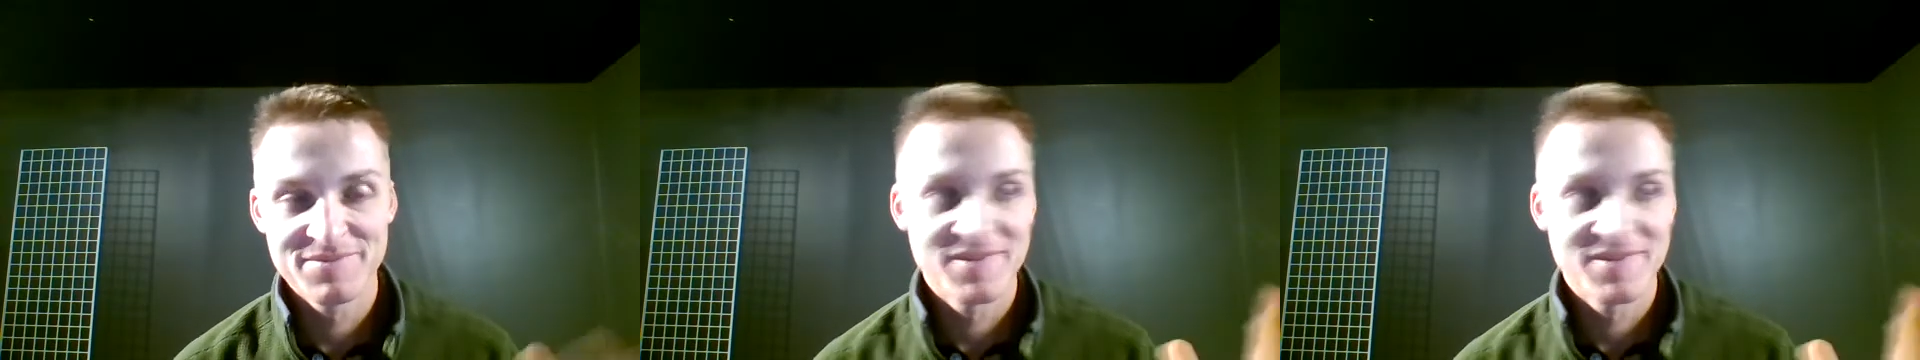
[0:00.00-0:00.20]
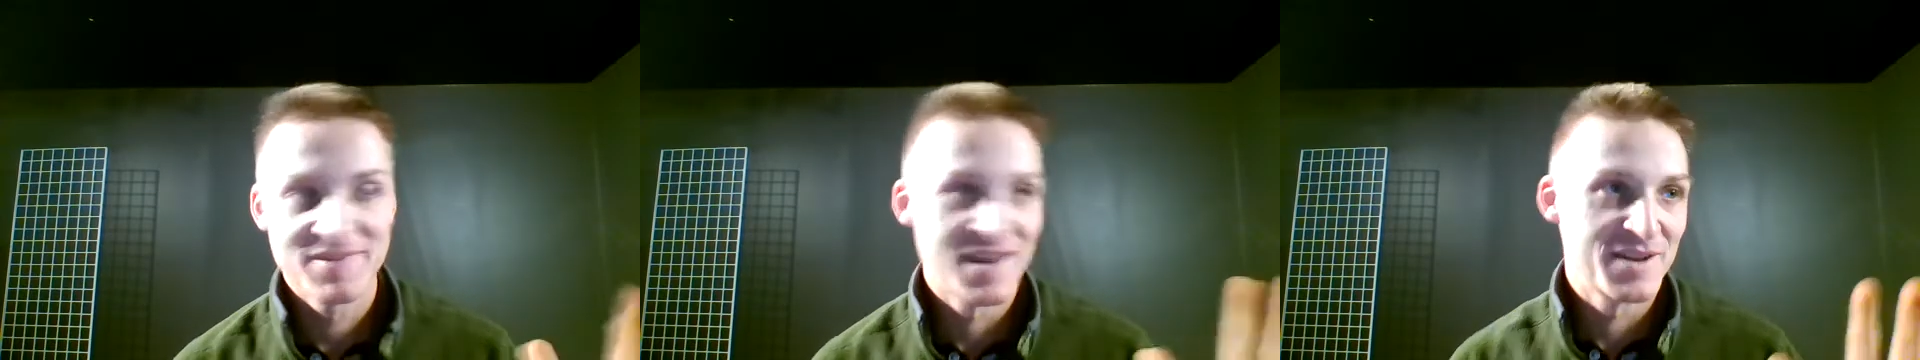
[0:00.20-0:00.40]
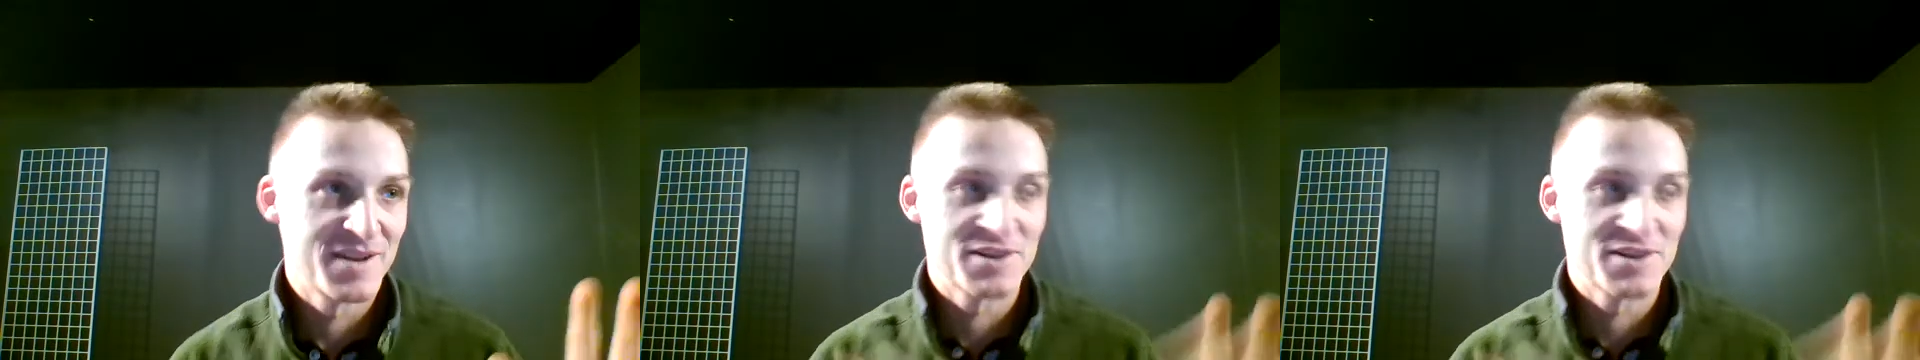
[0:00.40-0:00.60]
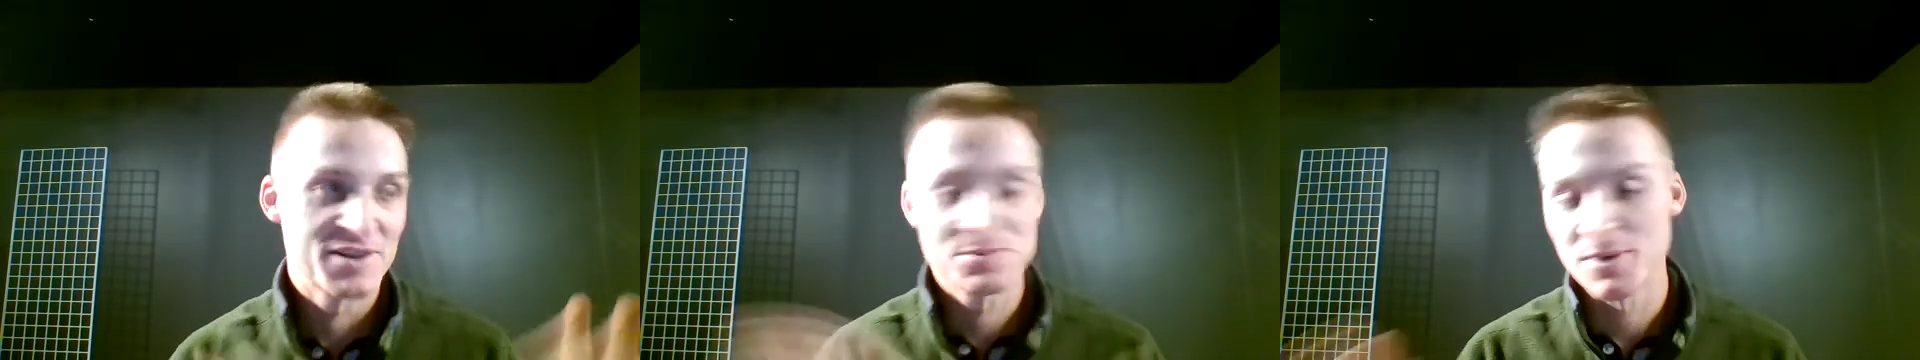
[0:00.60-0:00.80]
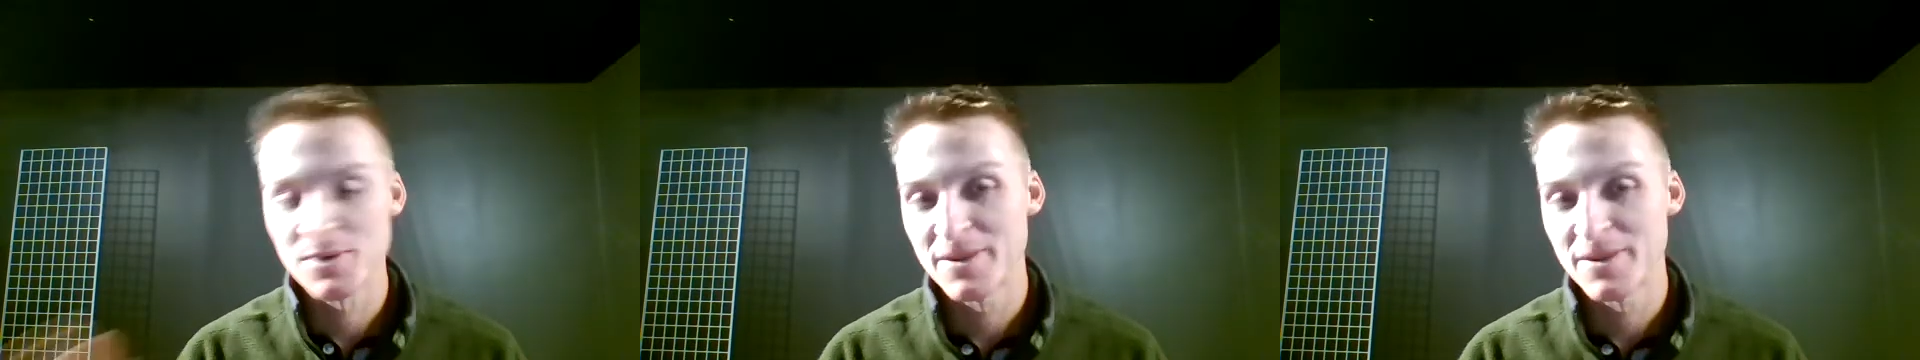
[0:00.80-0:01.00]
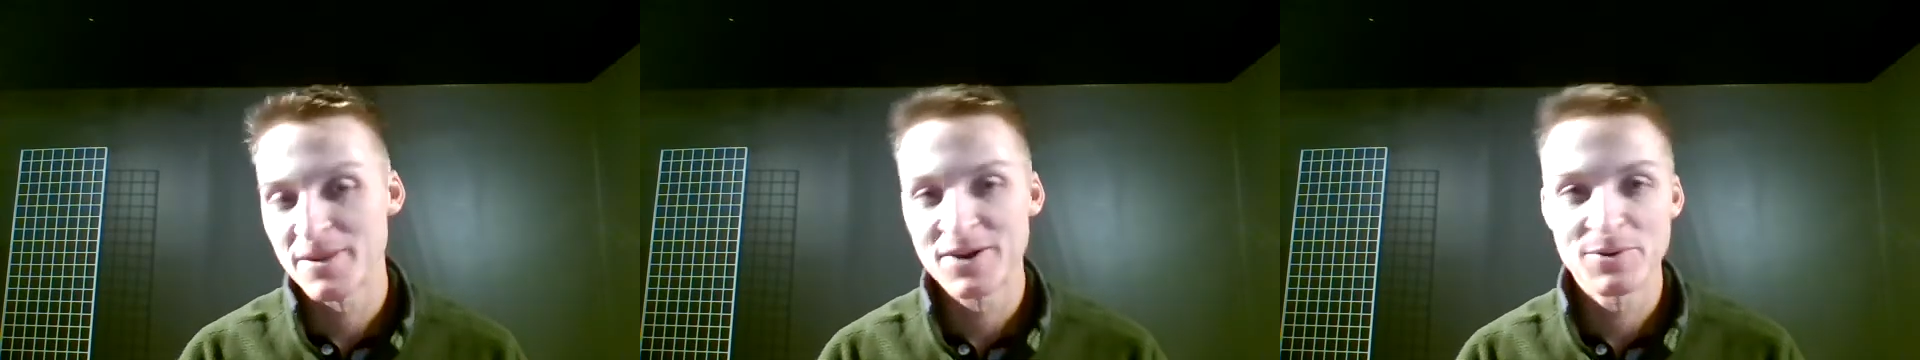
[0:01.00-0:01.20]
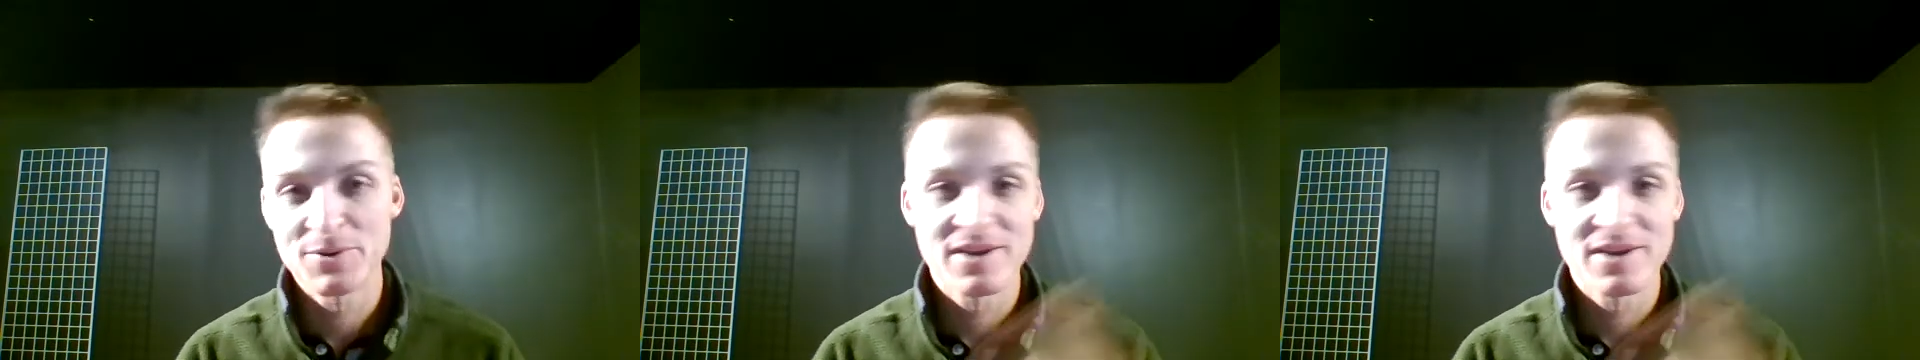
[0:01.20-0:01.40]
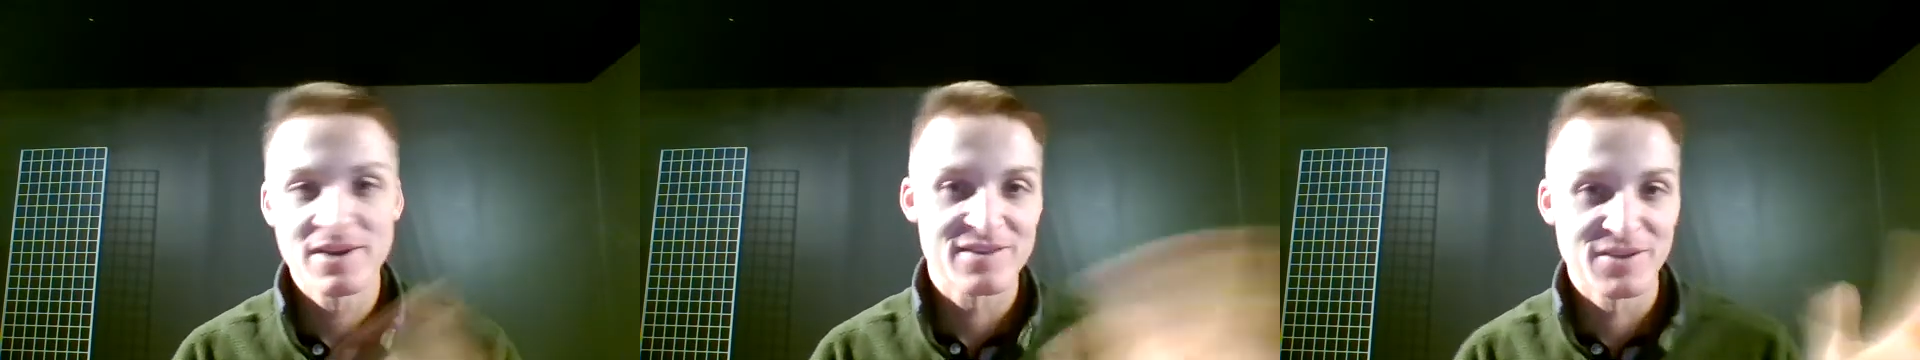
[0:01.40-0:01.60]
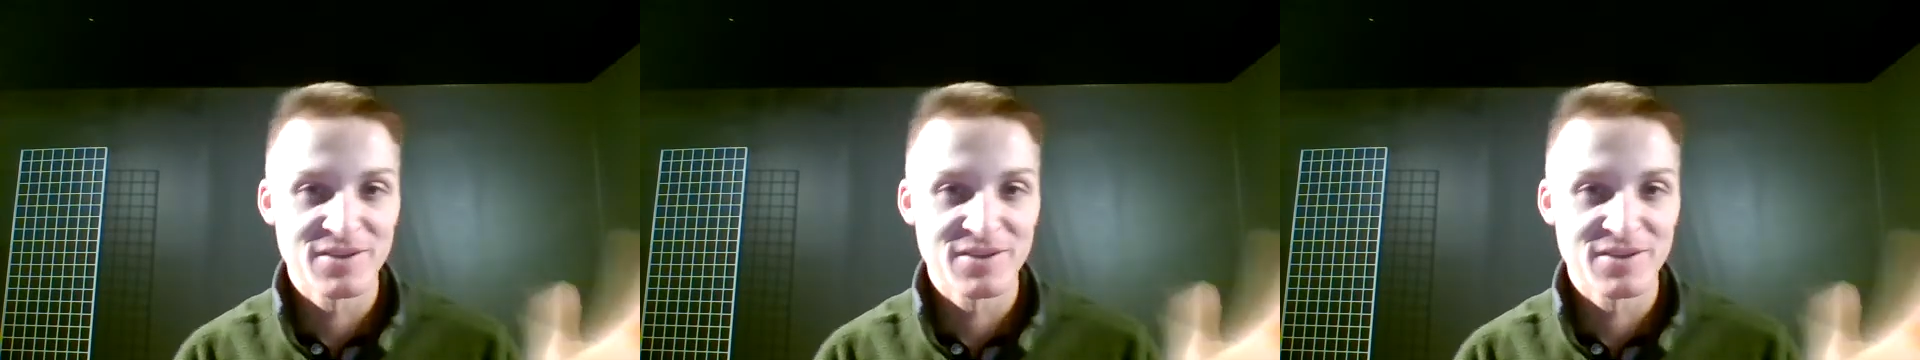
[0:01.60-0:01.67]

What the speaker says: and experimented with